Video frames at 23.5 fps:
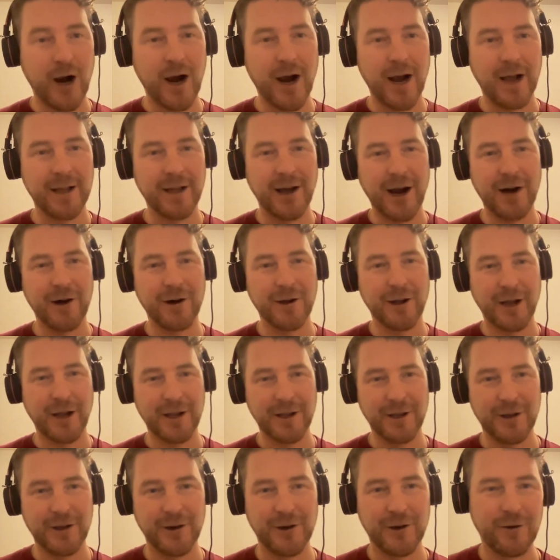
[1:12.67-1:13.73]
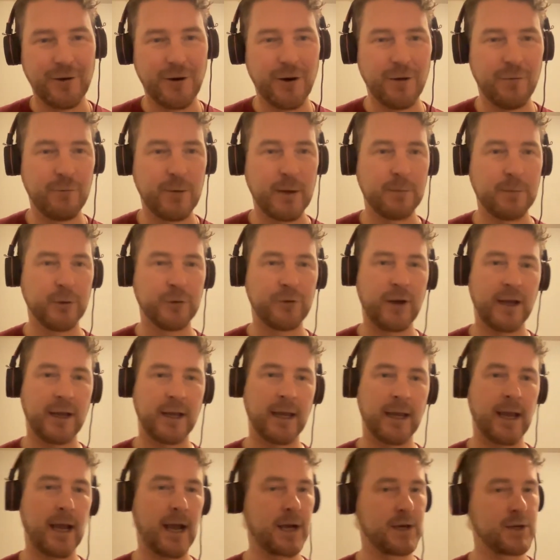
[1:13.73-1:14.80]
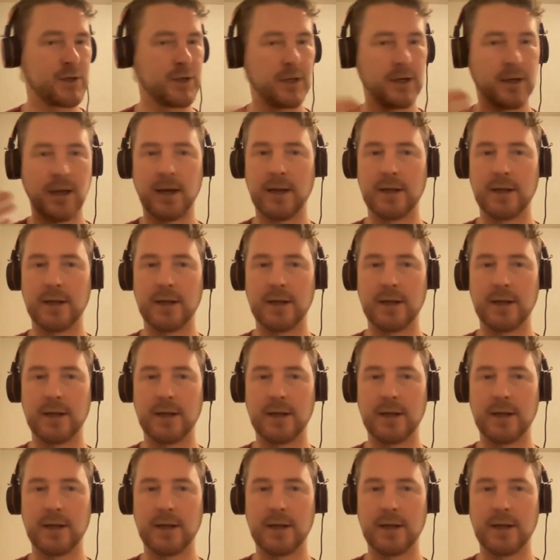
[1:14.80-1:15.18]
higher likelihood of people taking action.